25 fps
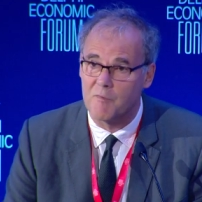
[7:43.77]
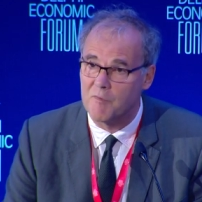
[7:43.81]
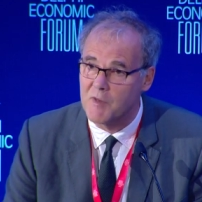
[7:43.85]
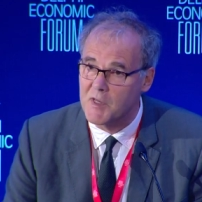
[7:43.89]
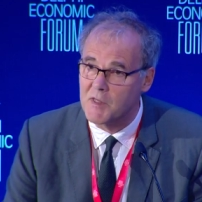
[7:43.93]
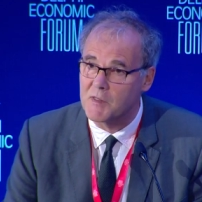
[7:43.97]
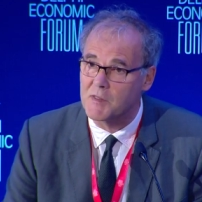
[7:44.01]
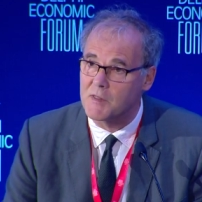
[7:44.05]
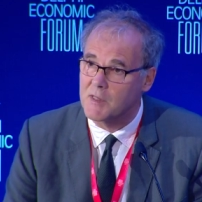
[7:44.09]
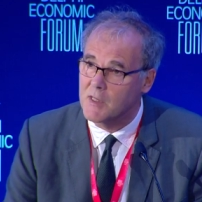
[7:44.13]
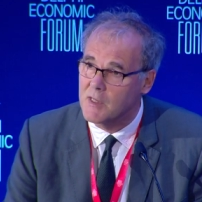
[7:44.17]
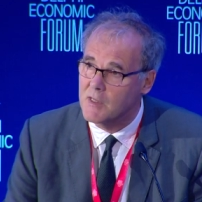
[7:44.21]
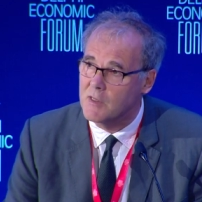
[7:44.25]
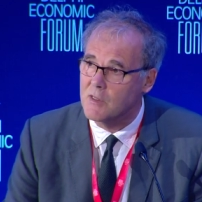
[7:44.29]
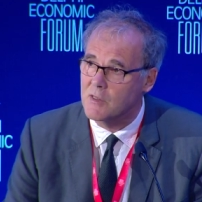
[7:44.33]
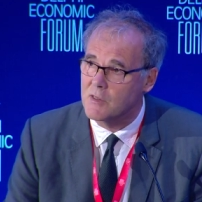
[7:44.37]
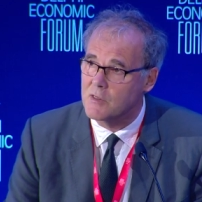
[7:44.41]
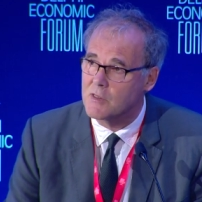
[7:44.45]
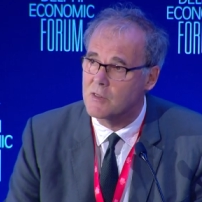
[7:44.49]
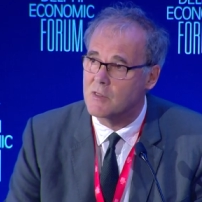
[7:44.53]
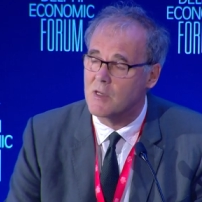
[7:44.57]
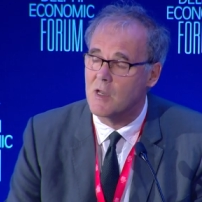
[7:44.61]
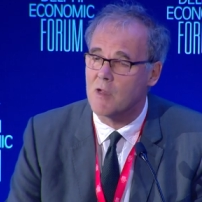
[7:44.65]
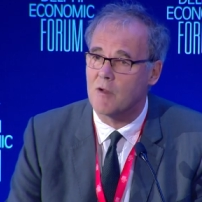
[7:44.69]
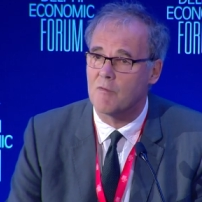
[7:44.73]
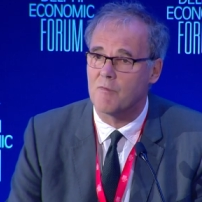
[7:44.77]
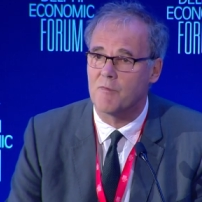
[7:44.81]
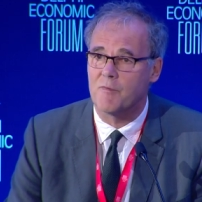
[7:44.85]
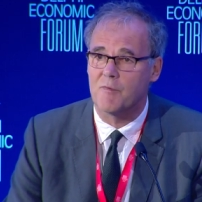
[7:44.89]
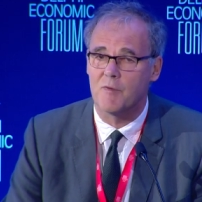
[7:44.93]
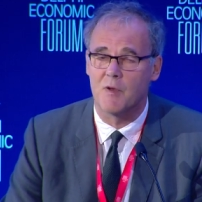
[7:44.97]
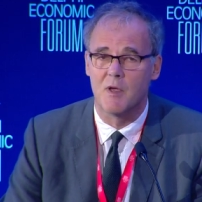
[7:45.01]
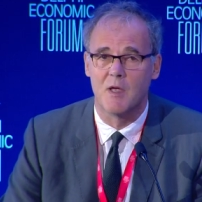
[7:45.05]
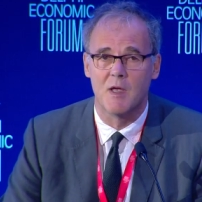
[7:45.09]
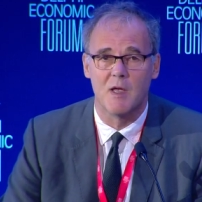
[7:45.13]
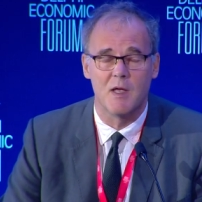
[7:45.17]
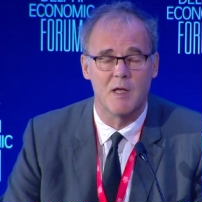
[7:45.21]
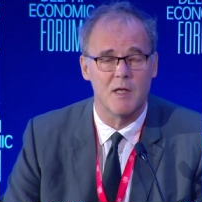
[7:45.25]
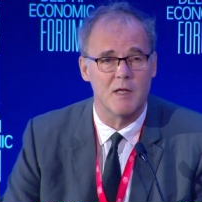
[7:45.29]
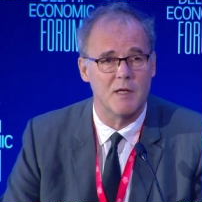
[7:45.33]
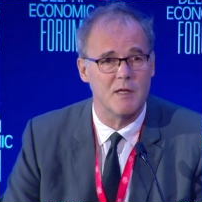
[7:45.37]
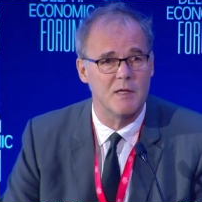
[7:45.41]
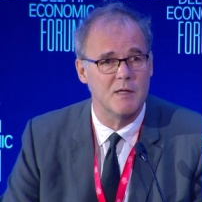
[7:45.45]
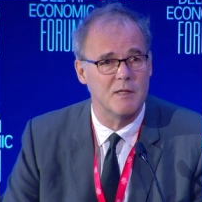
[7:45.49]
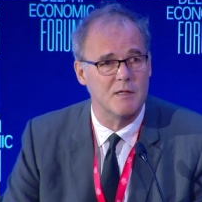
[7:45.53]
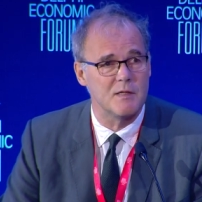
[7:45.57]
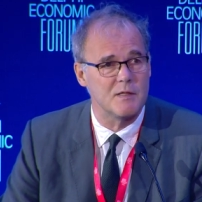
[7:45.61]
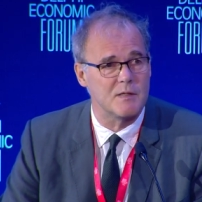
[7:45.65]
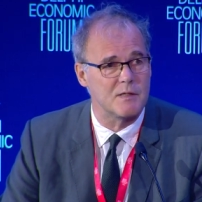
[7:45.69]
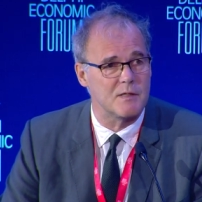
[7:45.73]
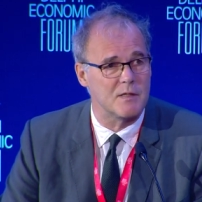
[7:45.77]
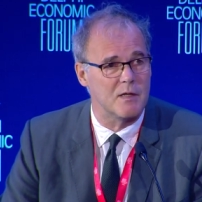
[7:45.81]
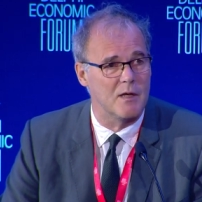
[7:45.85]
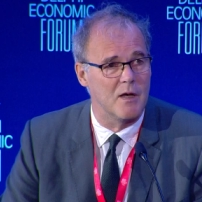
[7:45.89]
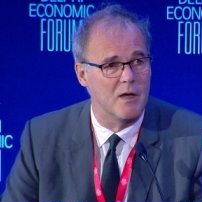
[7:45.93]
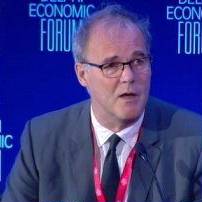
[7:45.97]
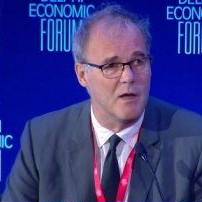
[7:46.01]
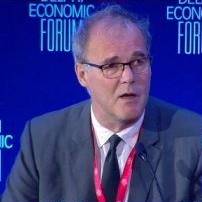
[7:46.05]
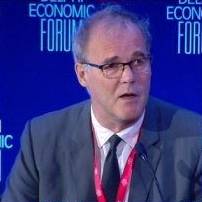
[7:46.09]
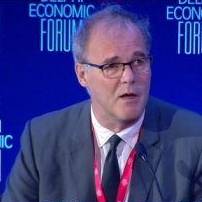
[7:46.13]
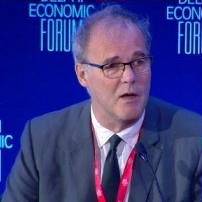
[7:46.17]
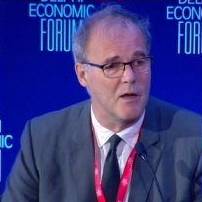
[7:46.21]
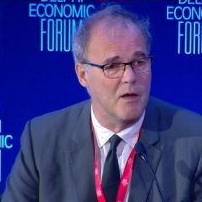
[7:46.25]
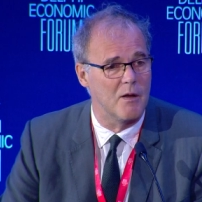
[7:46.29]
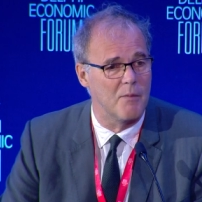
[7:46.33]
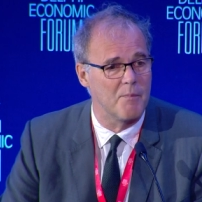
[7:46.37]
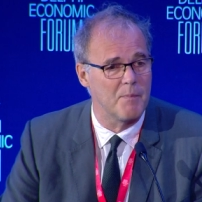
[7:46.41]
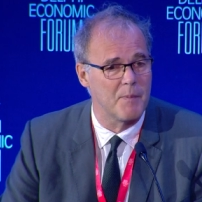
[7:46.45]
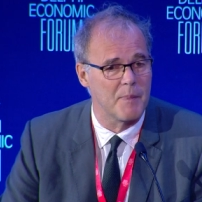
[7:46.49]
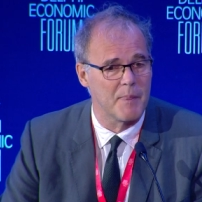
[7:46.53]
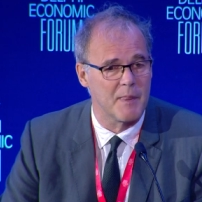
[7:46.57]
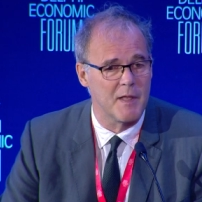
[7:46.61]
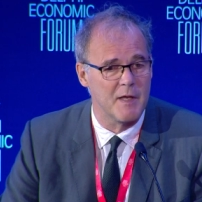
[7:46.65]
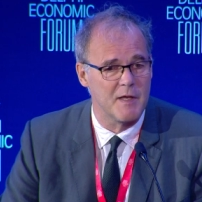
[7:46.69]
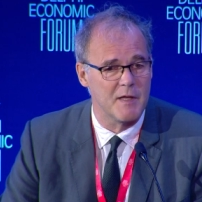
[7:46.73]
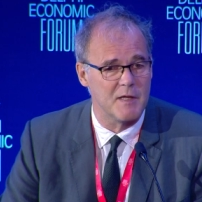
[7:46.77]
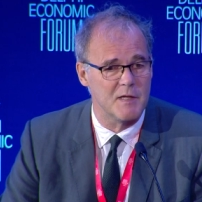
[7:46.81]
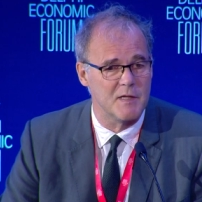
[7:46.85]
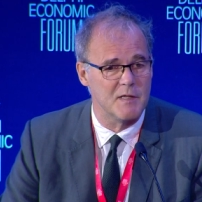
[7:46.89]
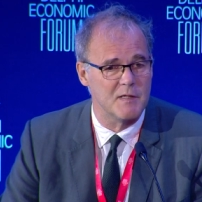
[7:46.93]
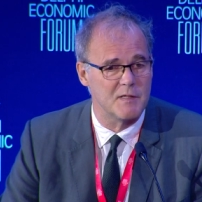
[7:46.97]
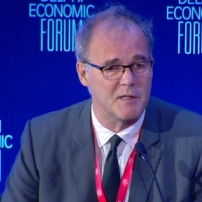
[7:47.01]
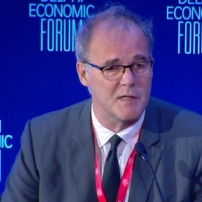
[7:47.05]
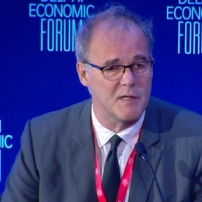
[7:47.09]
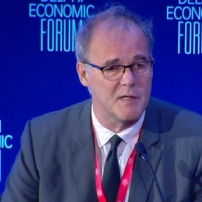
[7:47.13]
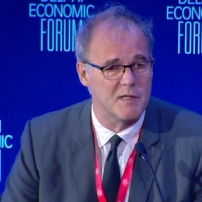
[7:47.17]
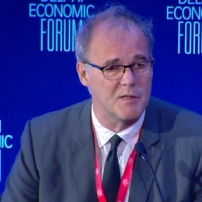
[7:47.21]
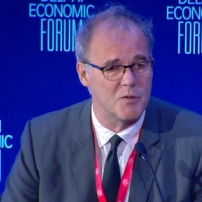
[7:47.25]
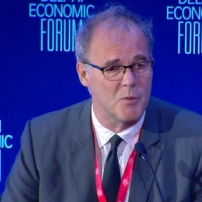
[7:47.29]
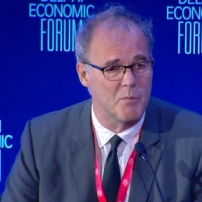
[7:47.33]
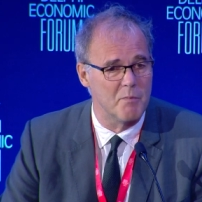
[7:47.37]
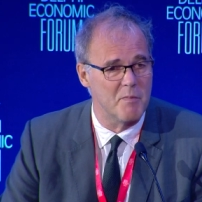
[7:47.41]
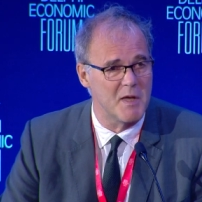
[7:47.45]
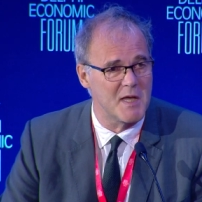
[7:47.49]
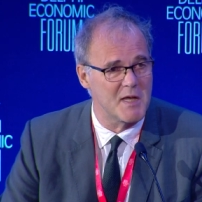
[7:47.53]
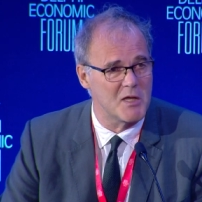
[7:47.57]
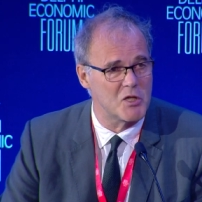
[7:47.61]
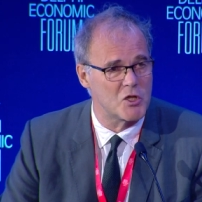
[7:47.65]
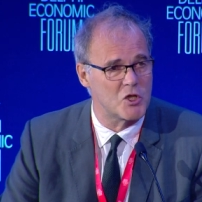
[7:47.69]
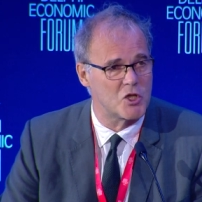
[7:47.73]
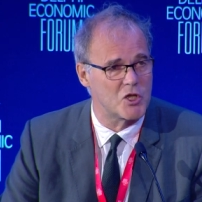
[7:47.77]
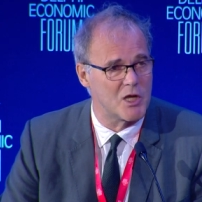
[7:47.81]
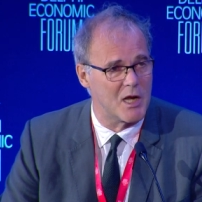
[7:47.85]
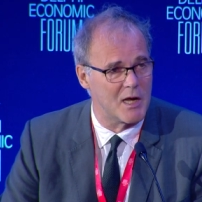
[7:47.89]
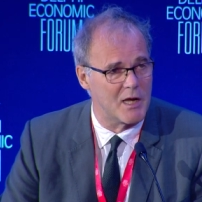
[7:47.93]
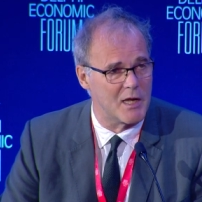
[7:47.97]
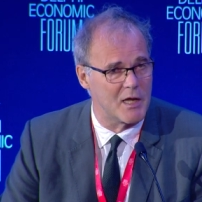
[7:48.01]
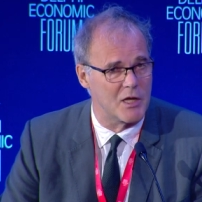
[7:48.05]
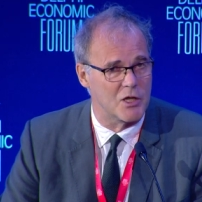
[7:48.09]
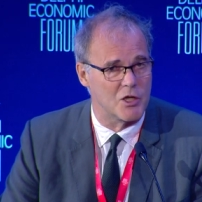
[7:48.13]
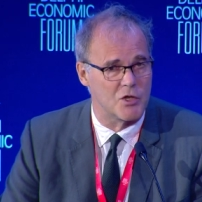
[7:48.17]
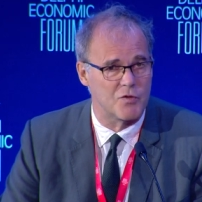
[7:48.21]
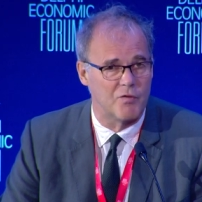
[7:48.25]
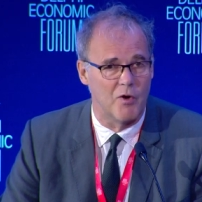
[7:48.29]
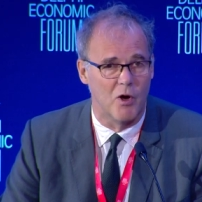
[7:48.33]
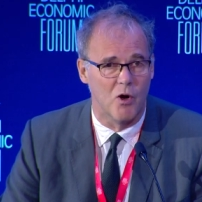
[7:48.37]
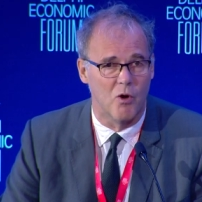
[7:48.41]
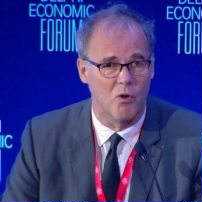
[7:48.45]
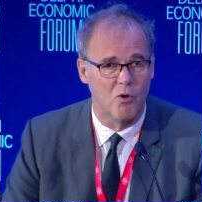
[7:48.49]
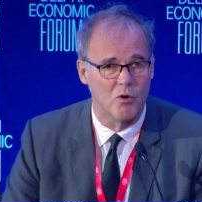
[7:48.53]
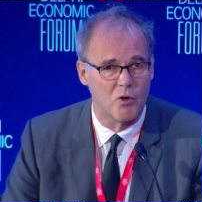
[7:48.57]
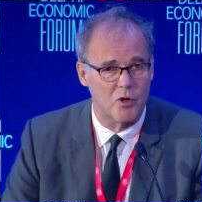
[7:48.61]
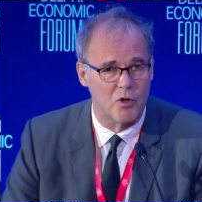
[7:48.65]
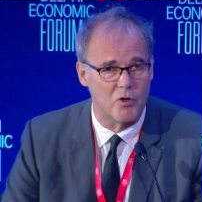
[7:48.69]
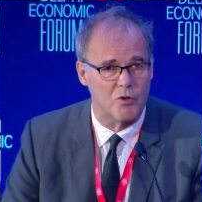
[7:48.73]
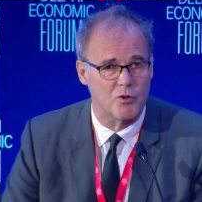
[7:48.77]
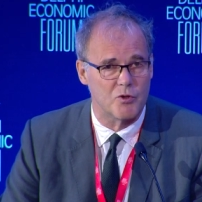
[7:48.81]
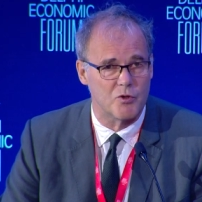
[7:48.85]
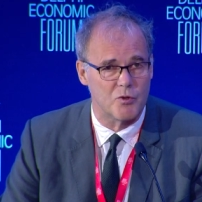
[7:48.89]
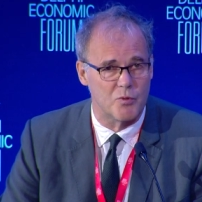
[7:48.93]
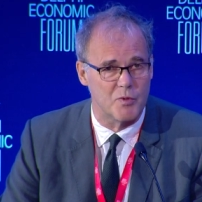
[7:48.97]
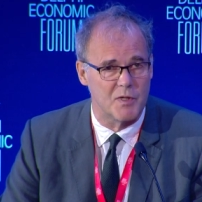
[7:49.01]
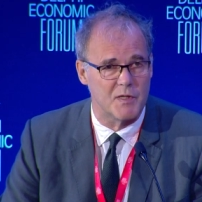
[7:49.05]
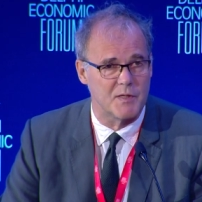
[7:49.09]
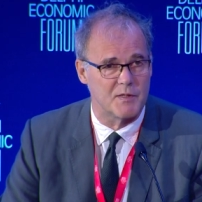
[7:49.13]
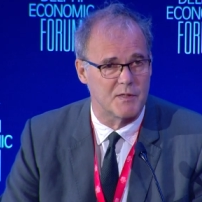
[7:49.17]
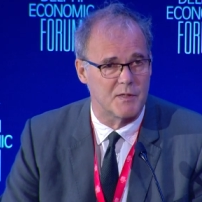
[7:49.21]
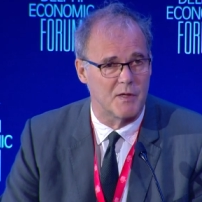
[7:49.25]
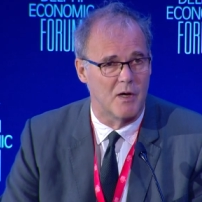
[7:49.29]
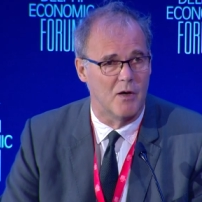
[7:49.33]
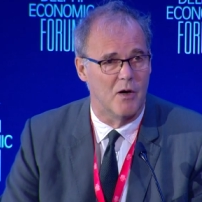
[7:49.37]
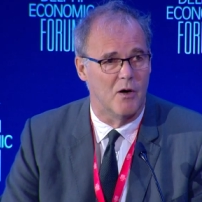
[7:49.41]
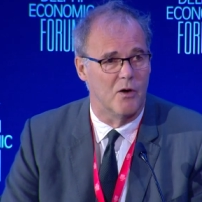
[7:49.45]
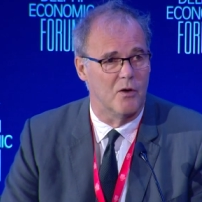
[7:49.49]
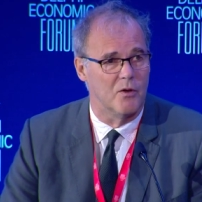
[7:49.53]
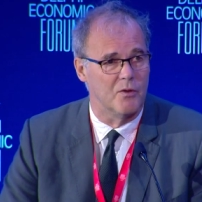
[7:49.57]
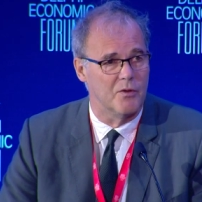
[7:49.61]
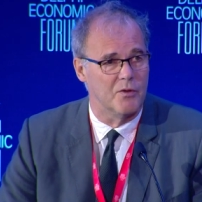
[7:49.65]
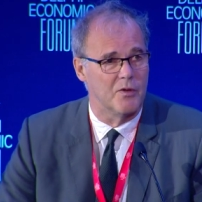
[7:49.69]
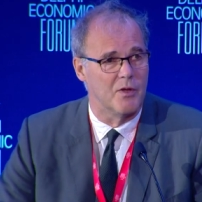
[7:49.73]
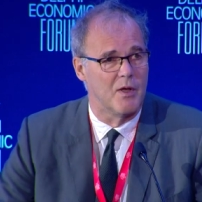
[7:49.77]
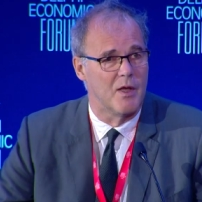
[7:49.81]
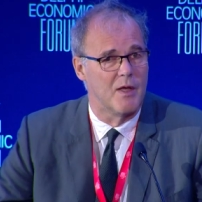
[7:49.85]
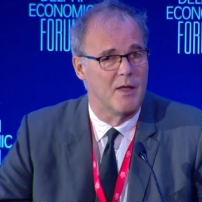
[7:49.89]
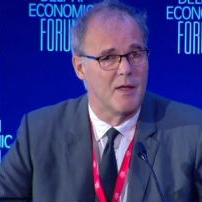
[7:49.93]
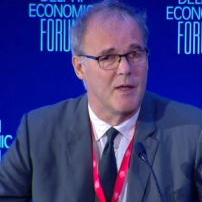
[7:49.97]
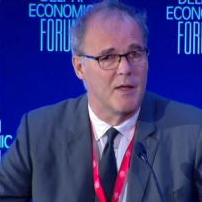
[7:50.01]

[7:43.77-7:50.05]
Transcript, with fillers: This in itself is, uh, is, is a main challenge for all countries on